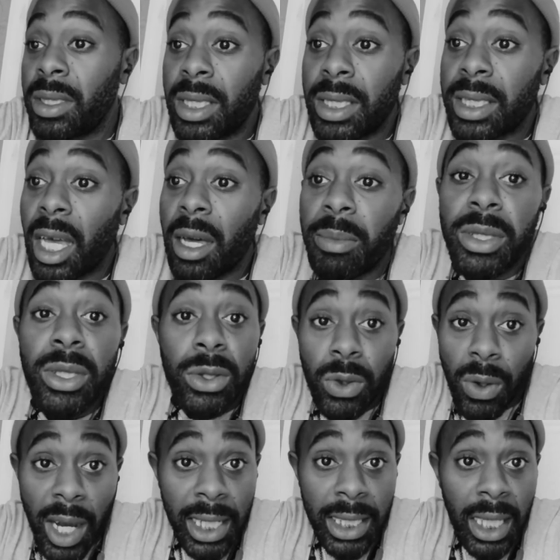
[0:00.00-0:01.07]
and these zombies are
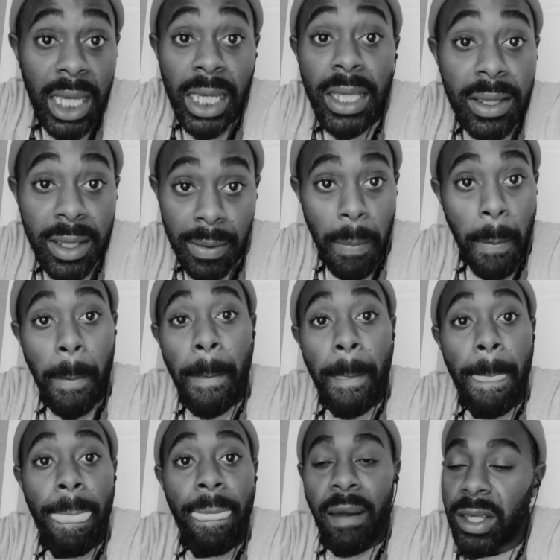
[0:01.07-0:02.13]
trying to eat them.
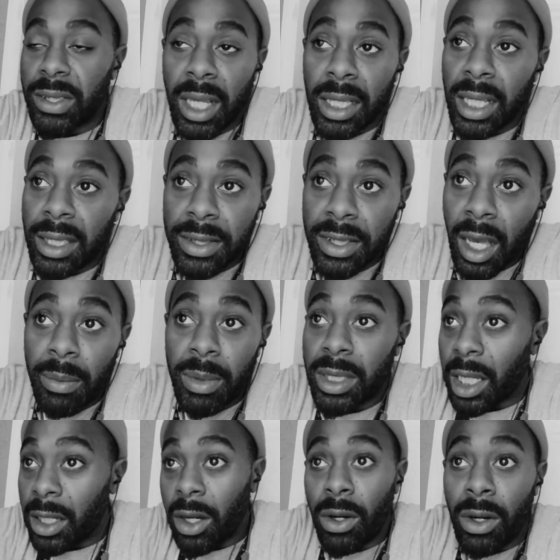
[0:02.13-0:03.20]
Like, it's not like the zombies
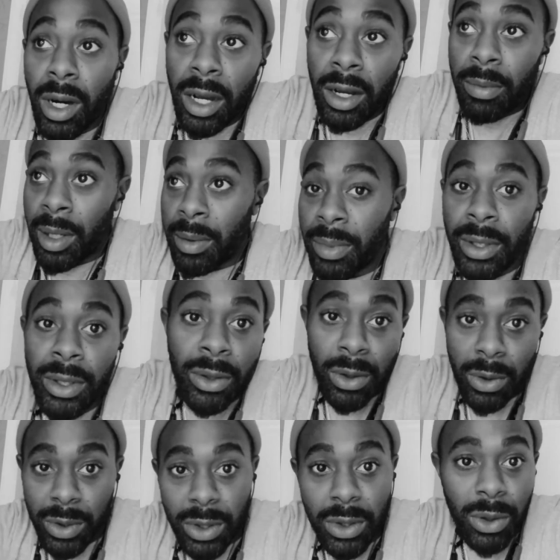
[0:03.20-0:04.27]
like, oh, I remember
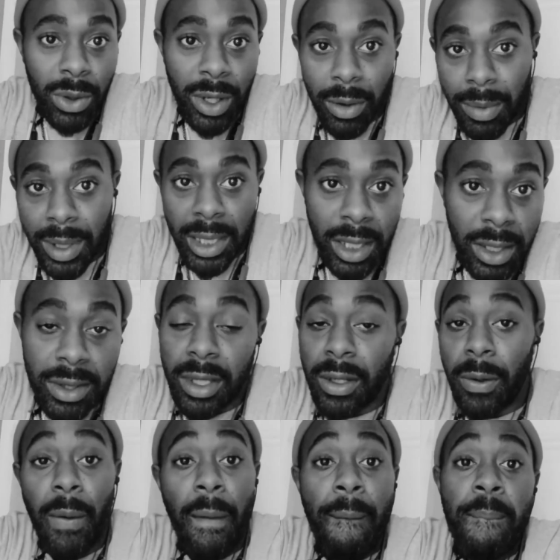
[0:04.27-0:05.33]
you, so everybody,
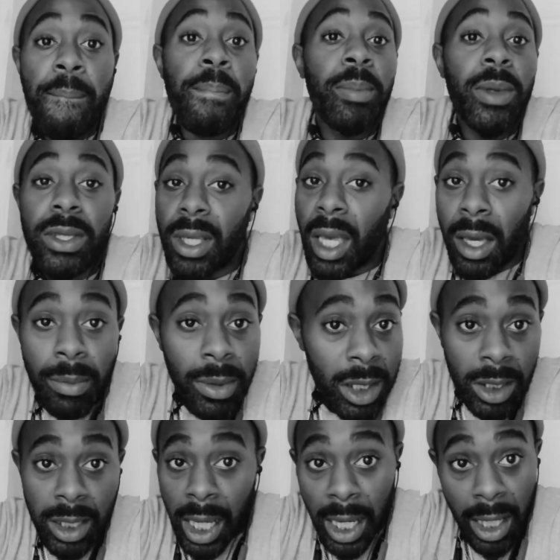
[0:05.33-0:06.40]
no. The
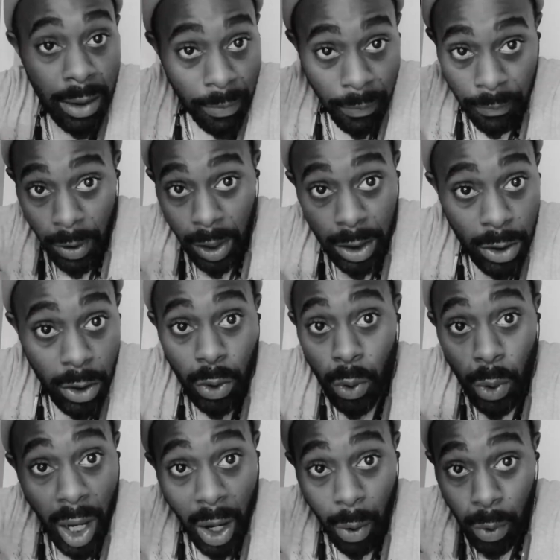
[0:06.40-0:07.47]
zombies like, fuck
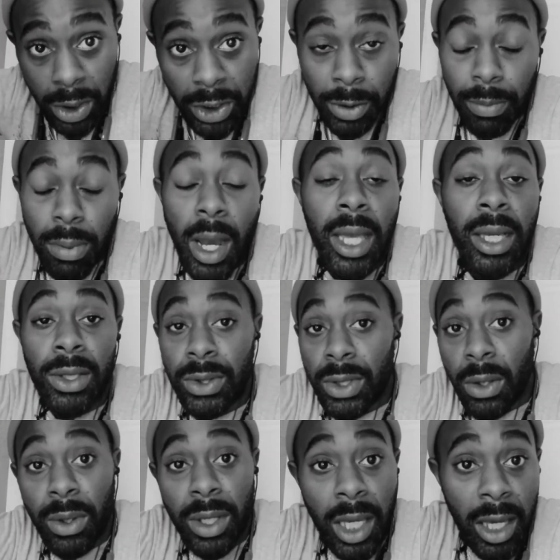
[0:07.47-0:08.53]
you, I want your brains.
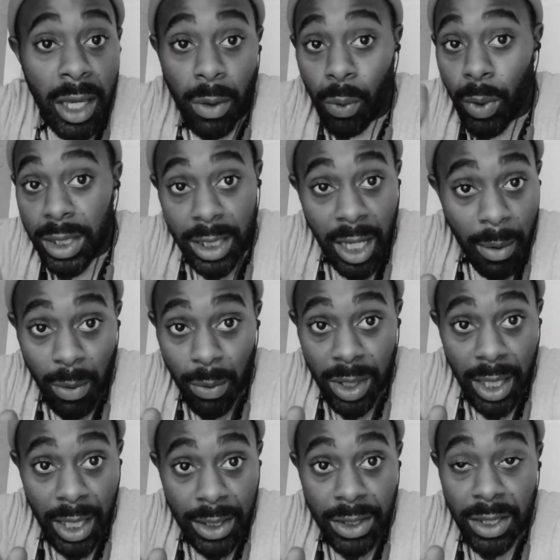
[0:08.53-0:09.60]
I don't care what type of
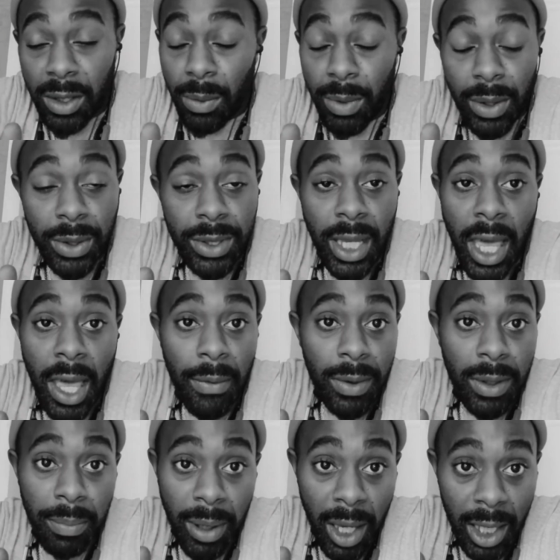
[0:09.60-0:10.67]
relationship we used to have
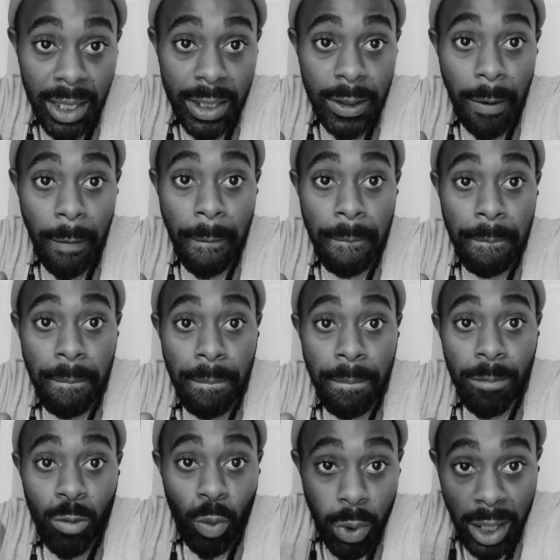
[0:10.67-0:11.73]
in the past.
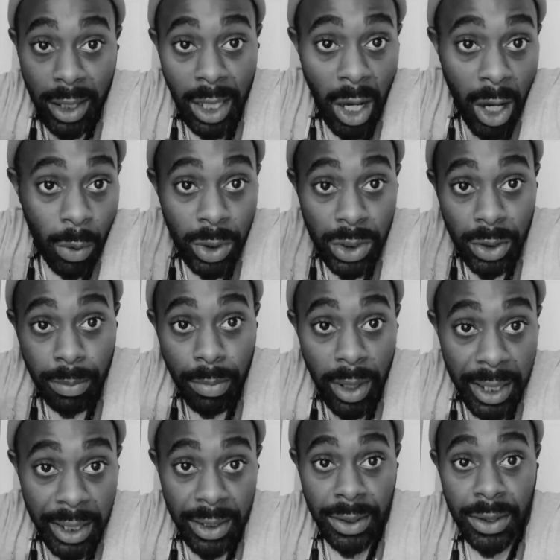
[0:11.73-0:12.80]
Right now, I want your
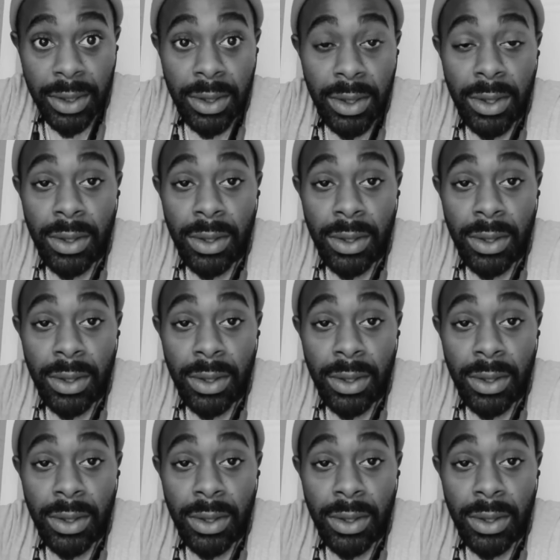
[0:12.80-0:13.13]
brains.